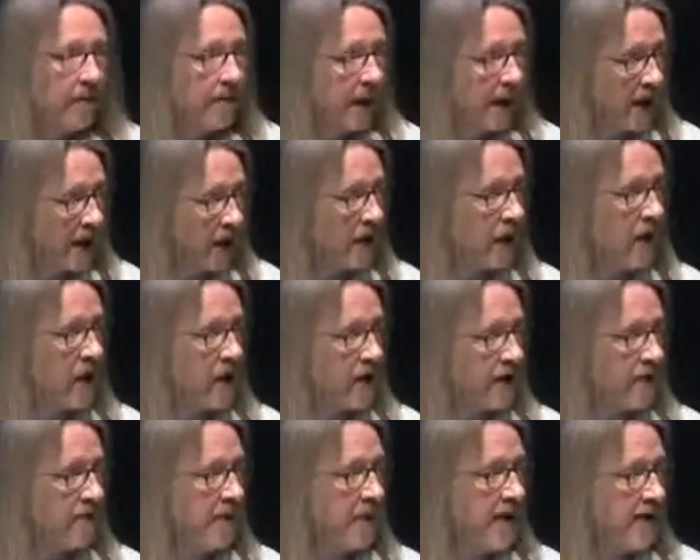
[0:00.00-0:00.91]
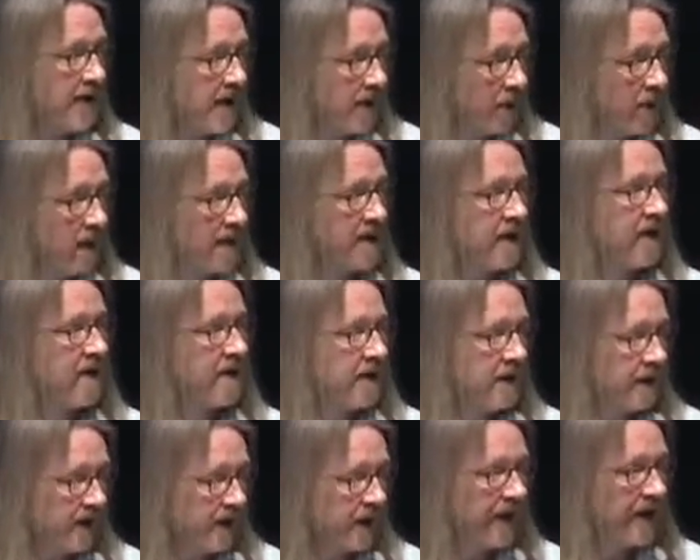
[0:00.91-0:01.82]
But it could also be that it wasn't
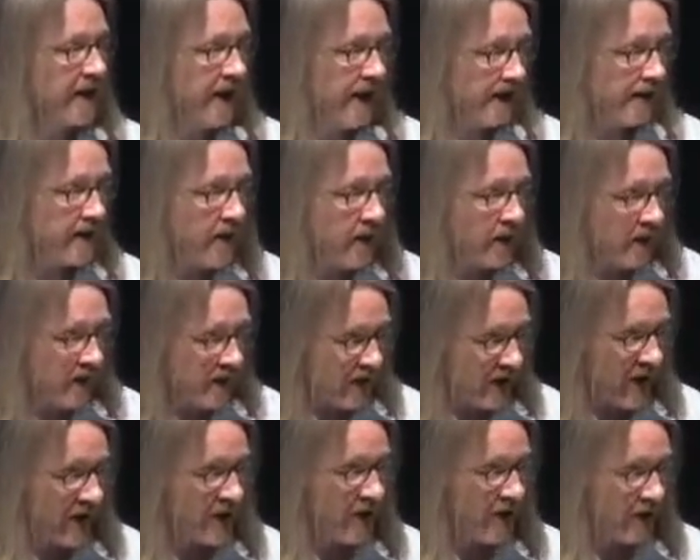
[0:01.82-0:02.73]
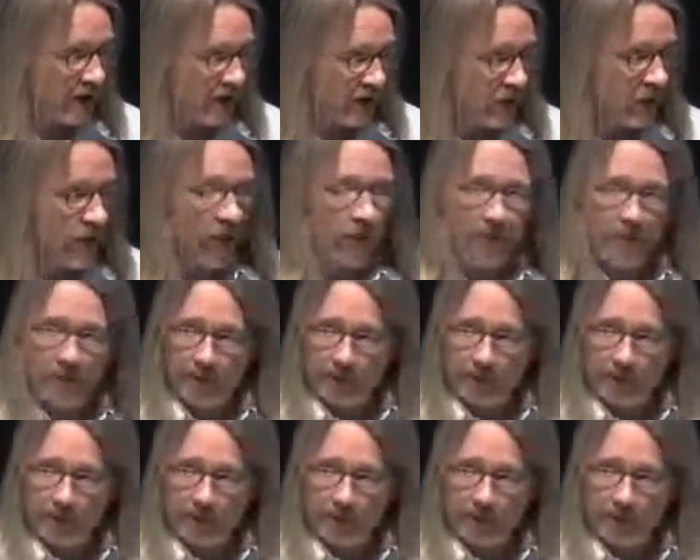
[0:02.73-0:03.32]
as easily diagnosed then, so